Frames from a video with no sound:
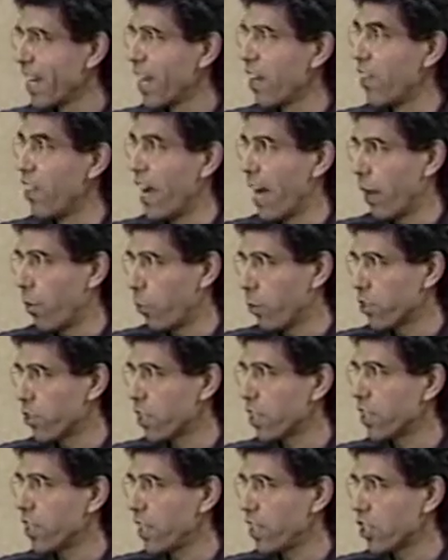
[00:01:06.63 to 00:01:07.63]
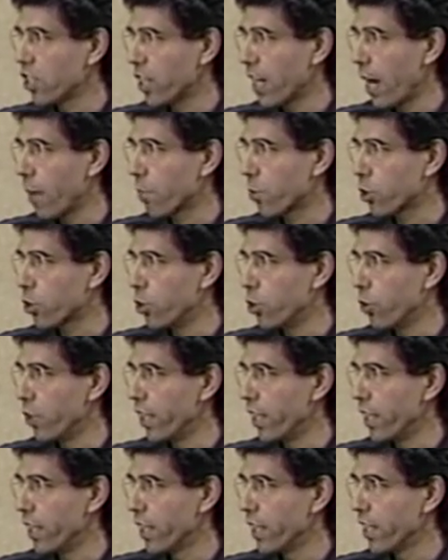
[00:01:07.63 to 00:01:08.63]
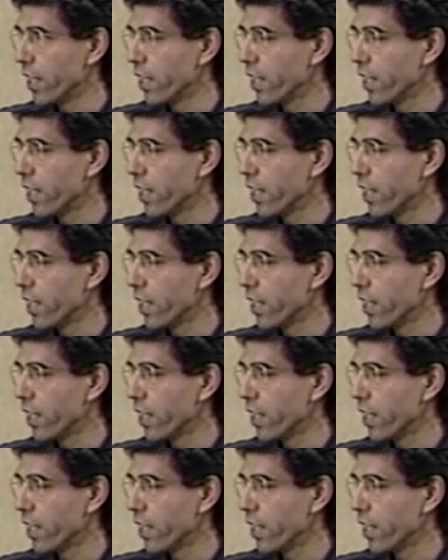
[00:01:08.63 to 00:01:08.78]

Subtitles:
That was a teaching opportunity.